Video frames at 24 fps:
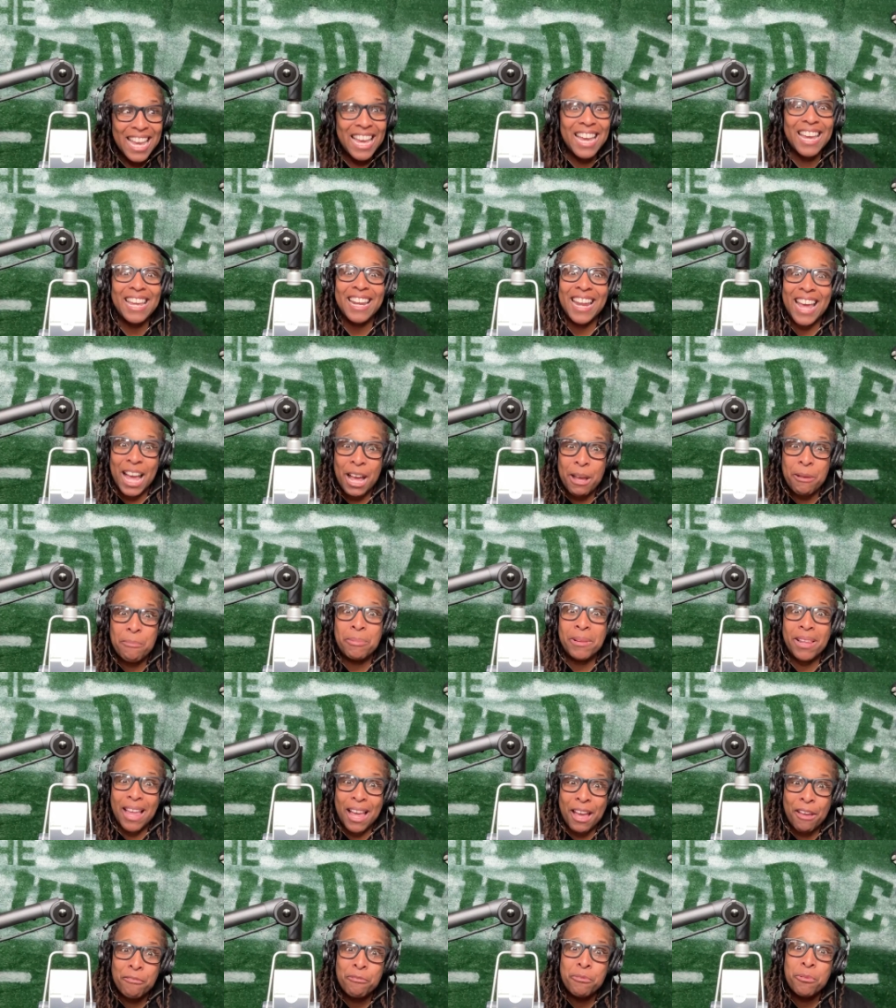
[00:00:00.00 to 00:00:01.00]
And I
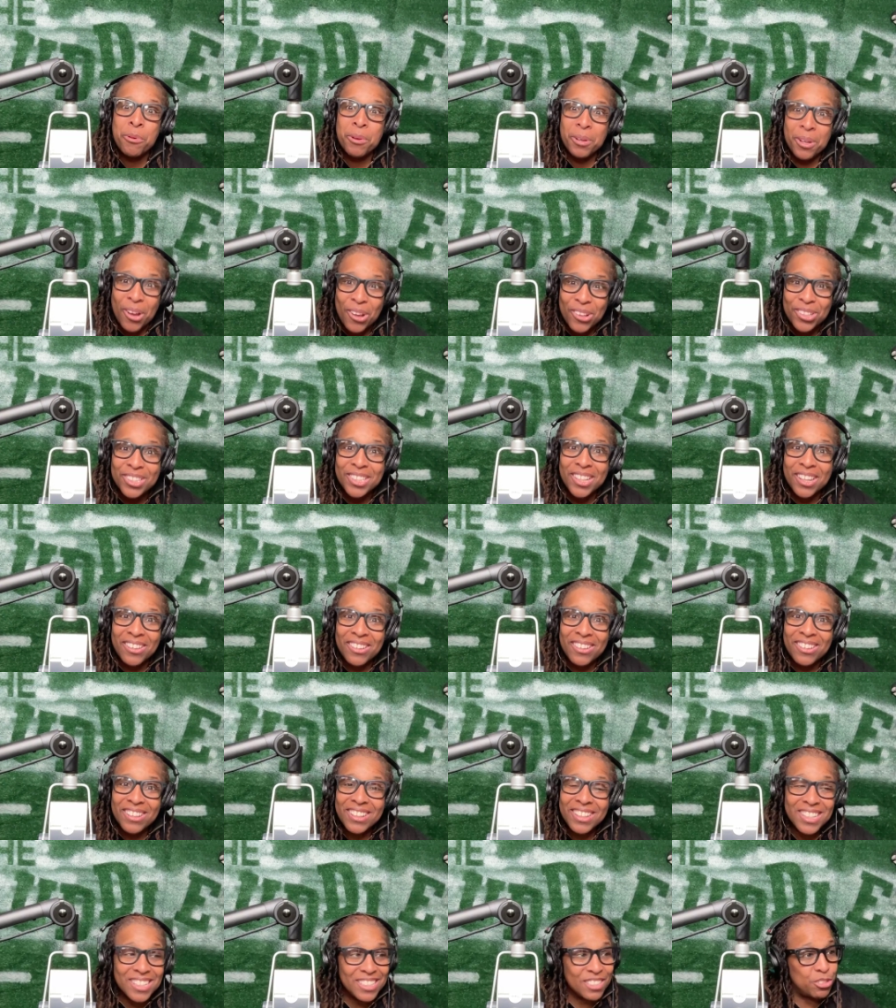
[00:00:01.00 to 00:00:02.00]
applied for it also."
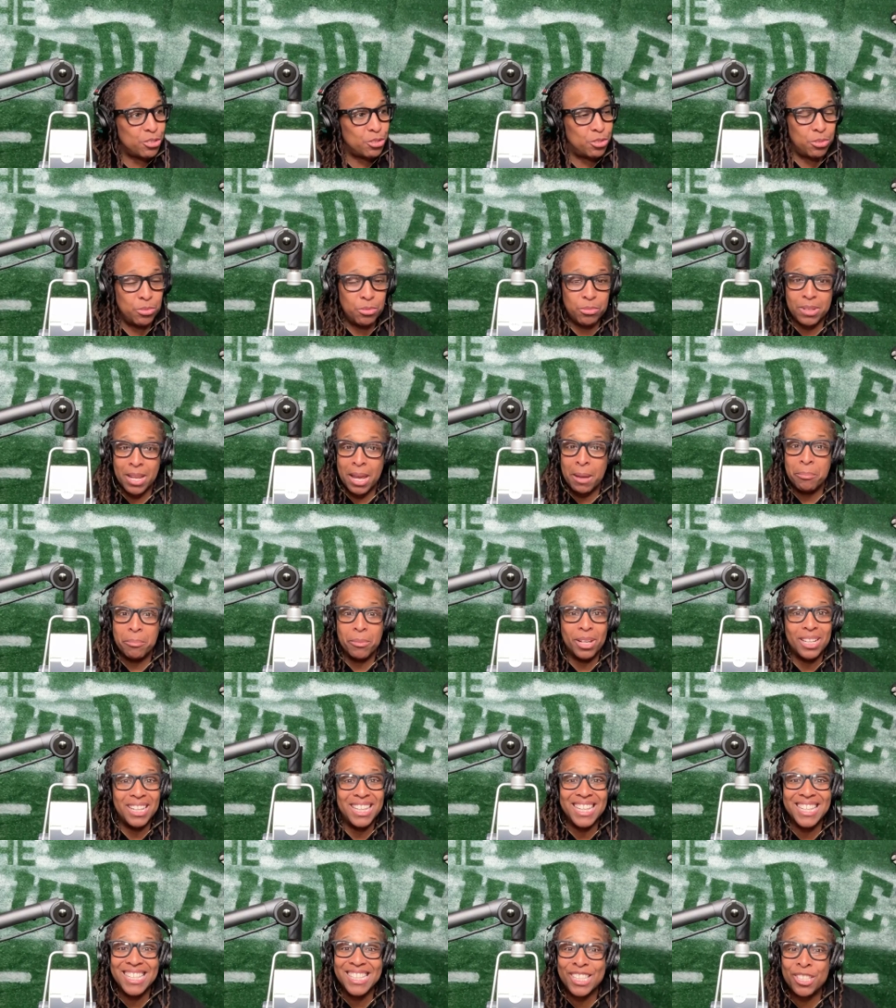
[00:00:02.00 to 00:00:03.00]
Because shoot, that
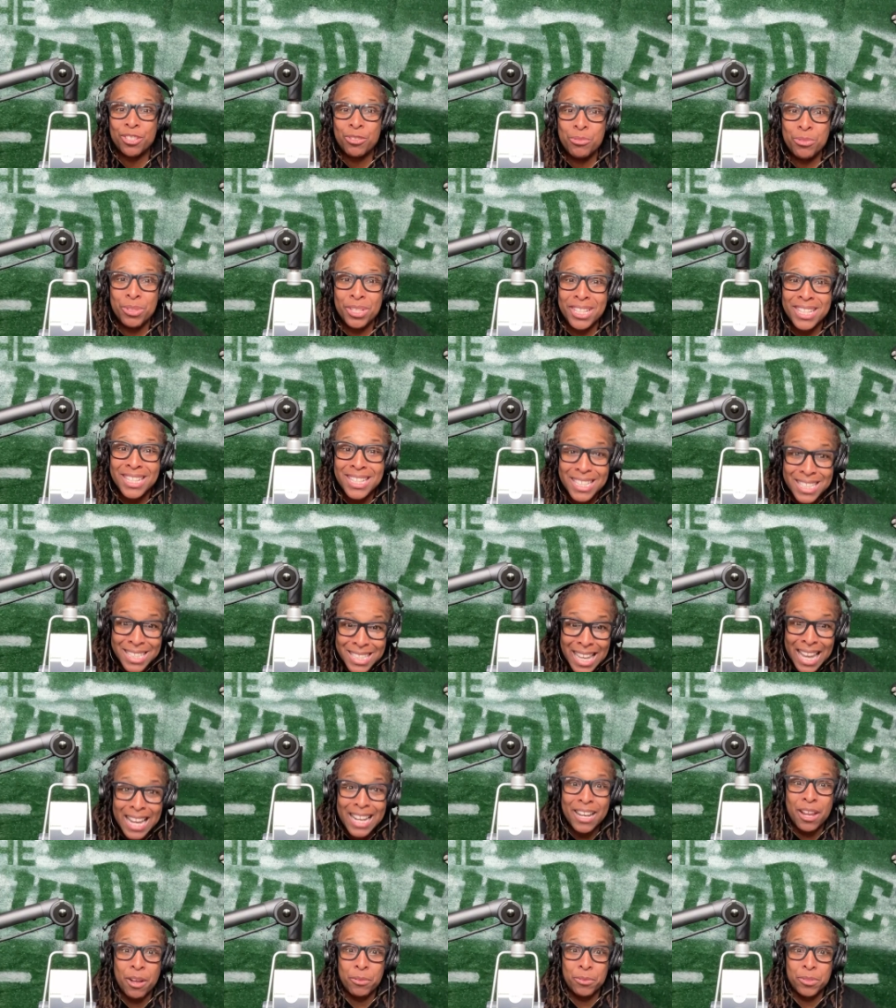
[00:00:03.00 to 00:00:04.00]
money is too good to say
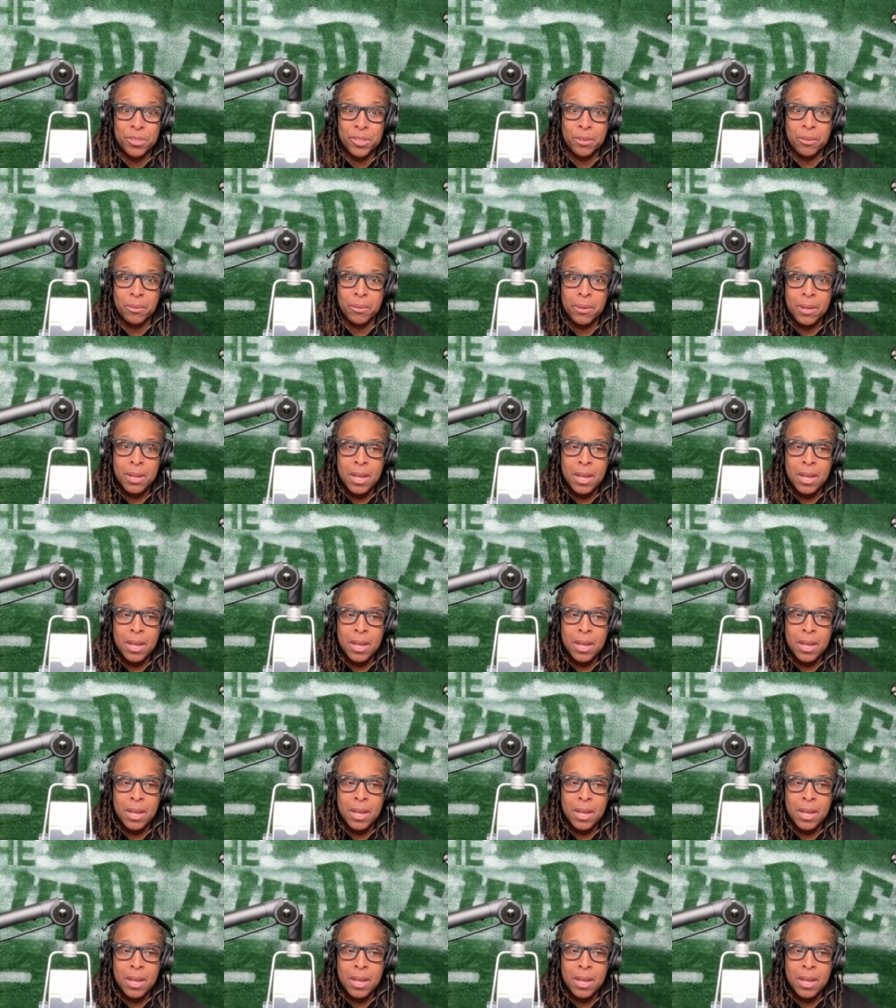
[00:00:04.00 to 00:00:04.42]
no to.